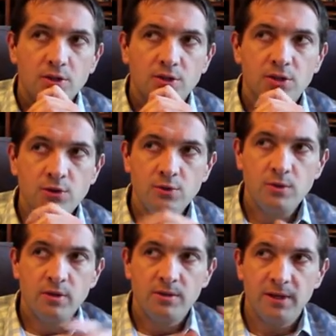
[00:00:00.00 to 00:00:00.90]
two
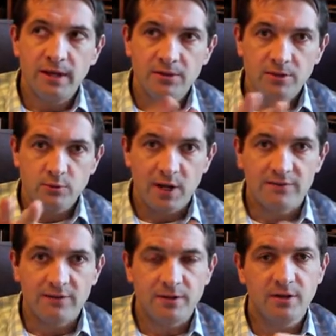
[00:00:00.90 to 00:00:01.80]
things that are
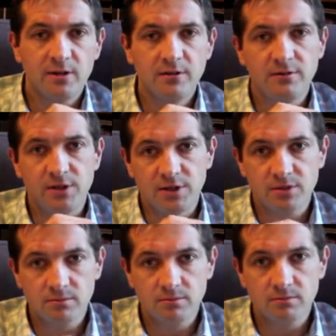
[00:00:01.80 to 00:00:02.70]
relevant for
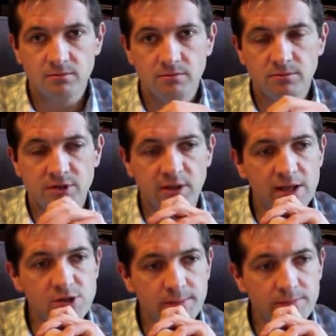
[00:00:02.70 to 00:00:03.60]
this
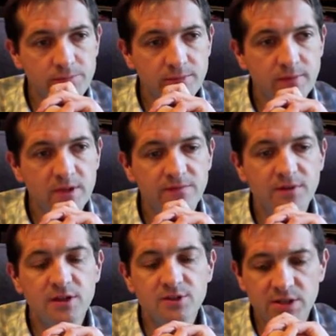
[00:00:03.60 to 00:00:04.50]
lecture. The
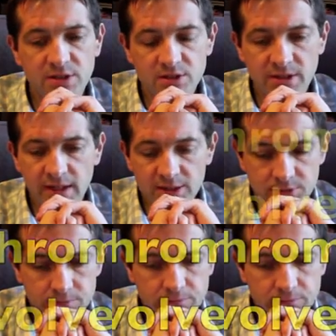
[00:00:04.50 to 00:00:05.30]
first is that